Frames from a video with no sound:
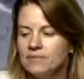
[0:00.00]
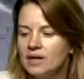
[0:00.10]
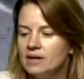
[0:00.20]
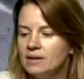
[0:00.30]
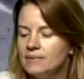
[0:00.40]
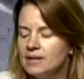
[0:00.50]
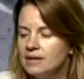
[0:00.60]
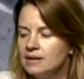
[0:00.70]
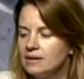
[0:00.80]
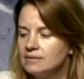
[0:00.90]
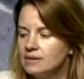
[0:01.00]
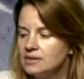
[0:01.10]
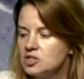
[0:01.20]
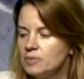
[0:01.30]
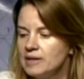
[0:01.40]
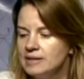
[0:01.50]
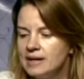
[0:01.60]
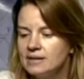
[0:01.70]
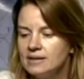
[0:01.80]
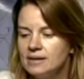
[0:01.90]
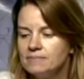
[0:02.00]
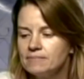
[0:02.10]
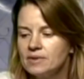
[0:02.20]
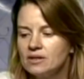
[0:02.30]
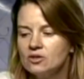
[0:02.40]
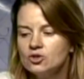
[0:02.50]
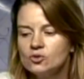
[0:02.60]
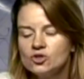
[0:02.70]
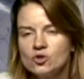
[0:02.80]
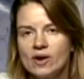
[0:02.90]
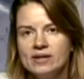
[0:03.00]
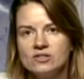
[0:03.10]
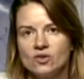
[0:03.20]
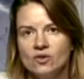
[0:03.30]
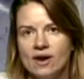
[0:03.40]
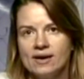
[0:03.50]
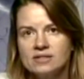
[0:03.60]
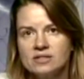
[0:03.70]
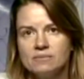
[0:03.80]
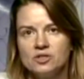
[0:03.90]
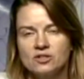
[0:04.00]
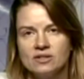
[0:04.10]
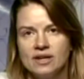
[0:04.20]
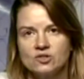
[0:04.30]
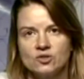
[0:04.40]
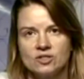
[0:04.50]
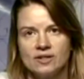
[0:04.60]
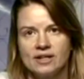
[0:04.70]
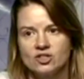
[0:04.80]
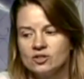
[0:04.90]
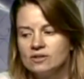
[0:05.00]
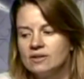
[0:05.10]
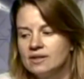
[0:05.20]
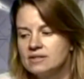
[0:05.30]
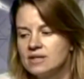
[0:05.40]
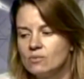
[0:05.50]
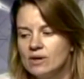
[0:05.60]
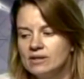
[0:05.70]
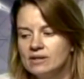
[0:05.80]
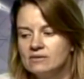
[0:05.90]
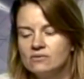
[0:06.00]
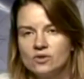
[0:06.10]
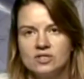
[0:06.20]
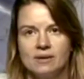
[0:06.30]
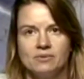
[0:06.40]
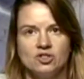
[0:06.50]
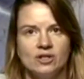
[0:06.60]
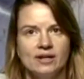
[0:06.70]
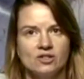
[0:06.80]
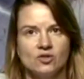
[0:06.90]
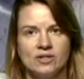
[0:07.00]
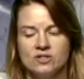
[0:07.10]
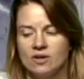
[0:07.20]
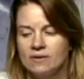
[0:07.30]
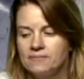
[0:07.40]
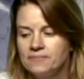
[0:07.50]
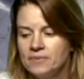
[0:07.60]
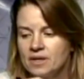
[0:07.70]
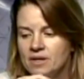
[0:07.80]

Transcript: And I'll explain that. Cultural traits are not subject to natural selection in the same way that, for example, genetic traits are.